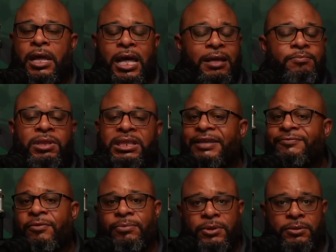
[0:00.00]

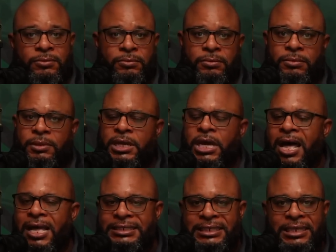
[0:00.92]
unbelievable,
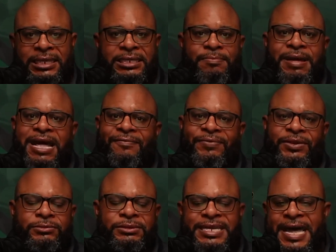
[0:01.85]
constantly in the
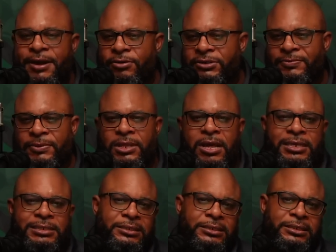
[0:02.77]
backfield, tackles for
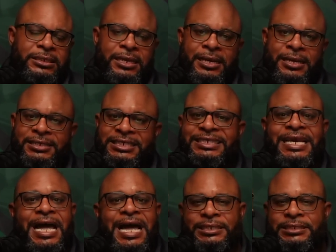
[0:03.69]
losses,
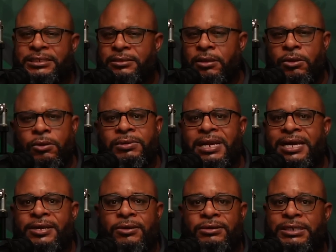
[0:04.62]
sacks, the whole
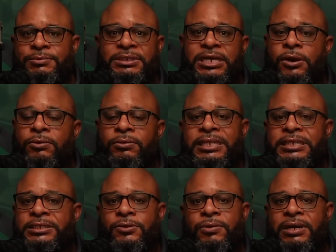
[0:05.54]
9 yards. He was the only
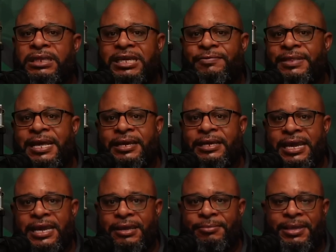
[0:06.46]
story leaving that
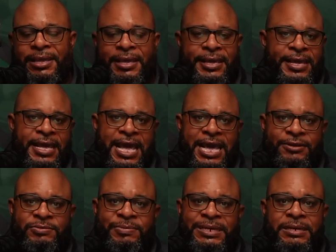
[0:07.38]
game
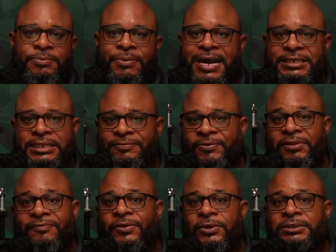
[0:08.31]
as we beat Nebraska for
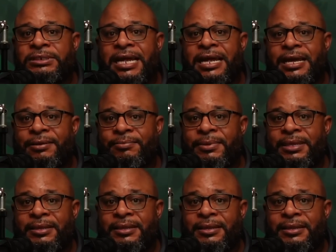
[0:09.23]
the first time